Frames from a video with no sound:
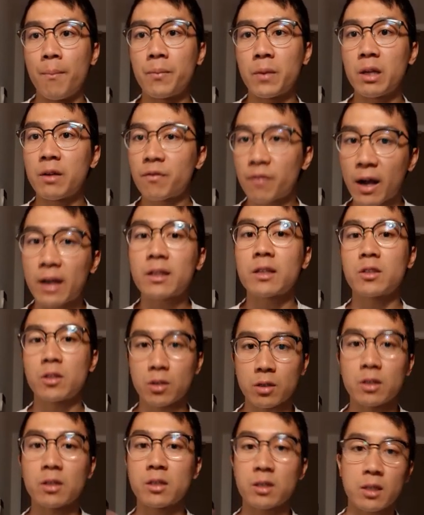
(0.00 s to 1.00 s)
In fact, as
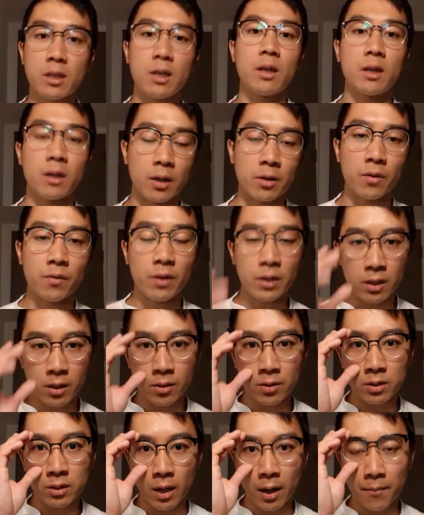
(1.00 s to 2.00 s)
you're going to see in other
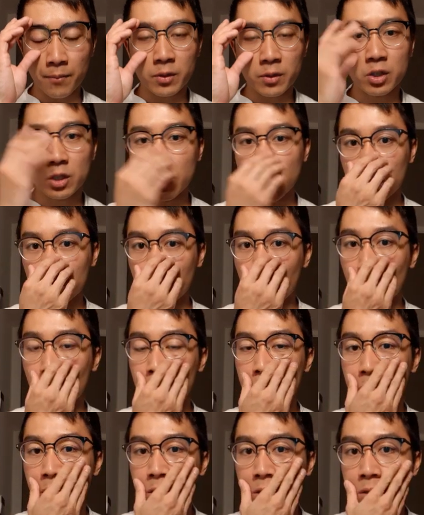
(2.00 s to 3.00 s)
videos, genetic
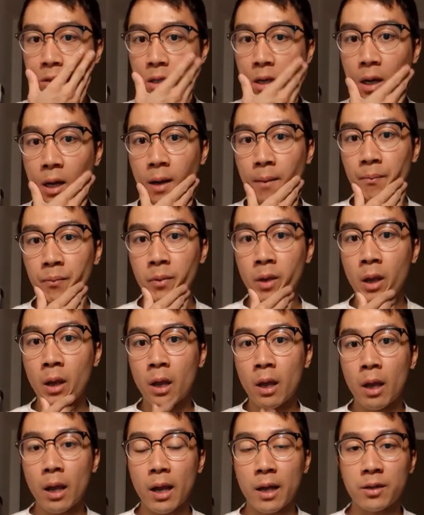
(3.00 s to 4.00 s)
origins
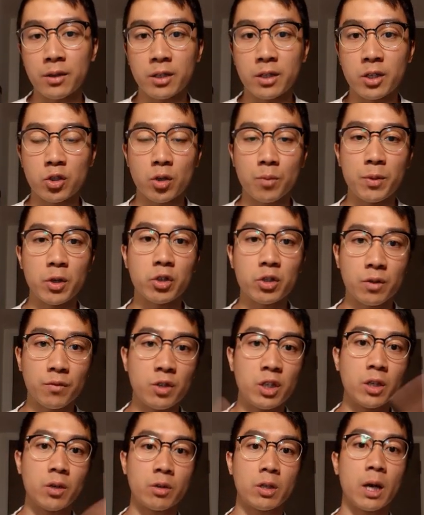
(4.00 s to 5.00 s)
and the distribution of
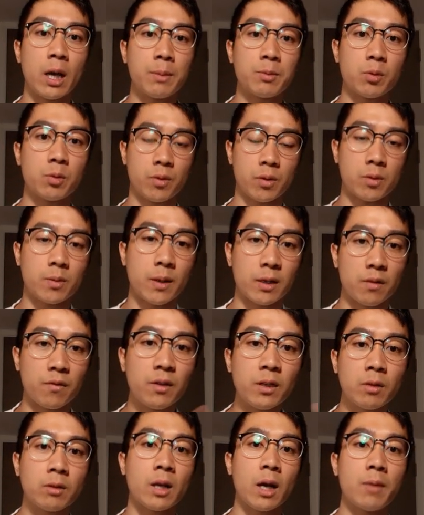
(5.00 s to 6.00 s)
genotypes with respect to
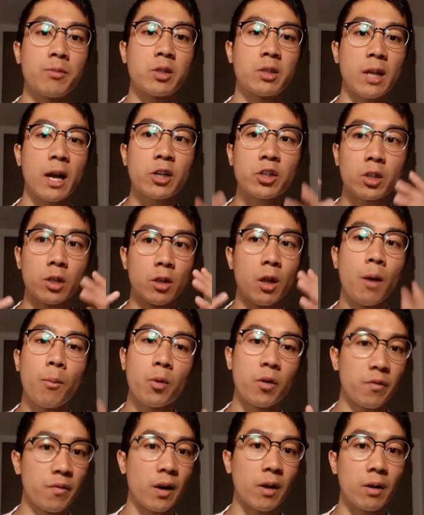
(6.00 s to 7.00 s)
phenotypes is actually a lot
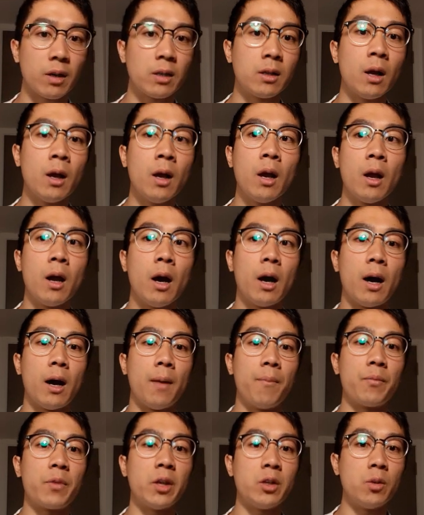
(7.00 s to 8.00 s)
more varied
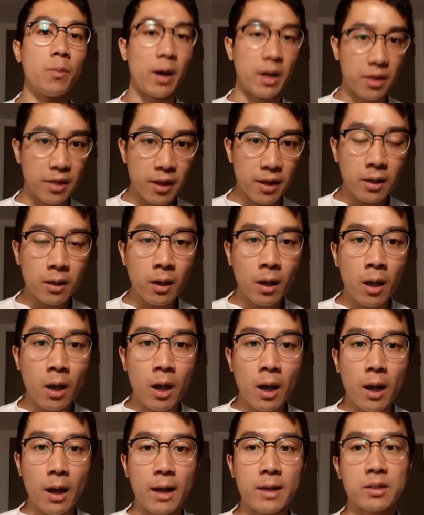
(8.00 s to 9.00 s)
than you might think.
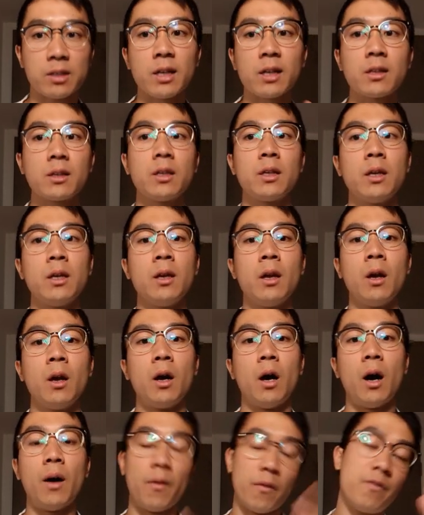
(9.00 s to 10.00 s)
And secondly,
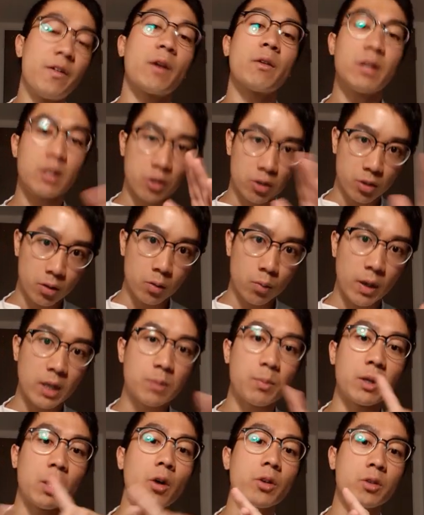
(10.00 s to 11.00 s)
varied in certain
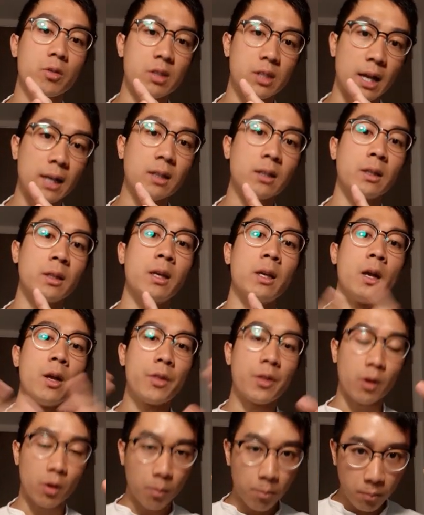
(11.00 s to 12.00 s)
ways, but also secondly,
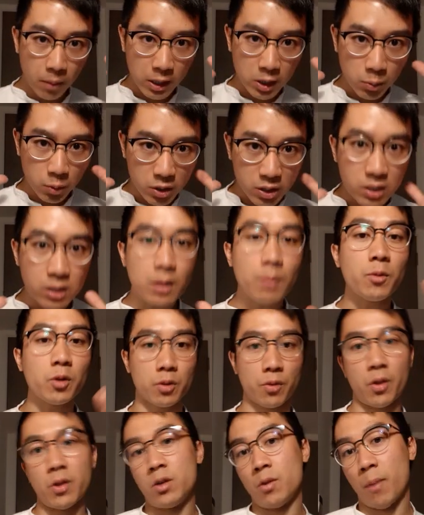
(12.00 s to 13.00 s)
they're much more
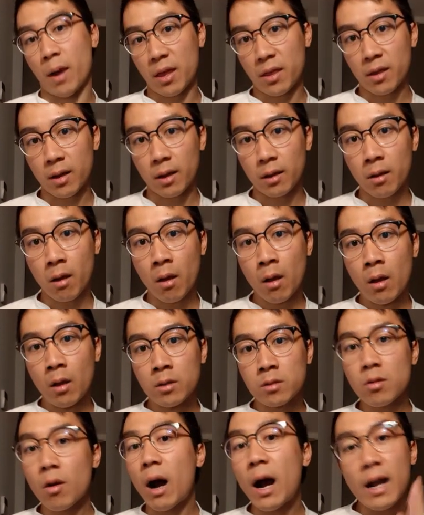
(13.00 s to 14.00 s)
similar than you might think.
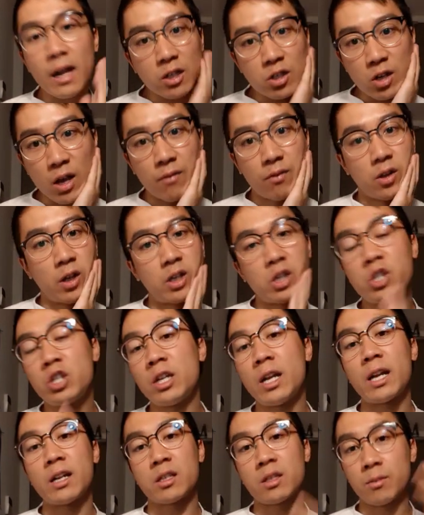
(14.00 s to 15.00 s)
So I actually have a lot of
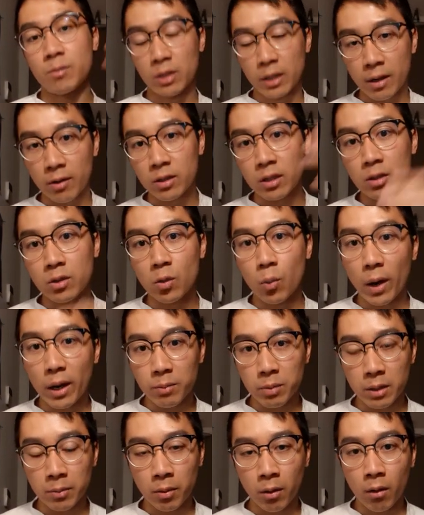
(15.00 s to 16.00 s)
genetic similarity to
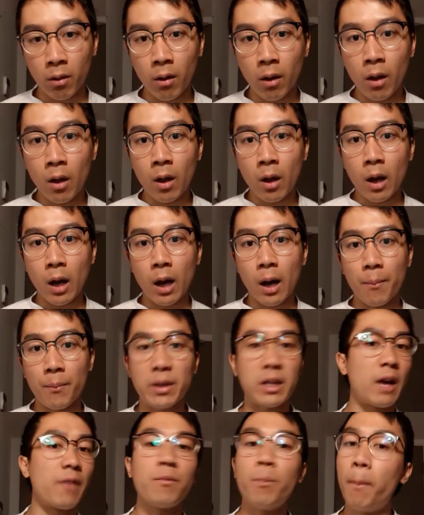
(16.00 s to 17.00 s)
white people,
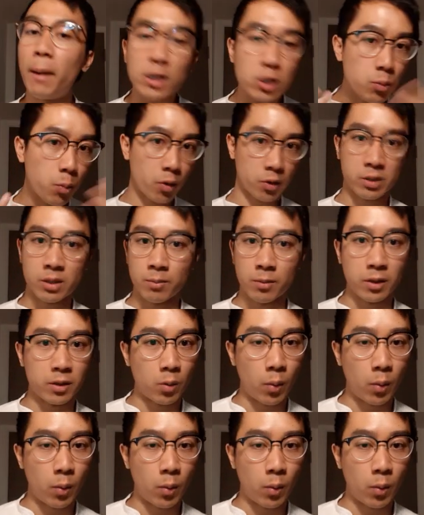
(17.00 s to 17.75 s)
and I have much more similar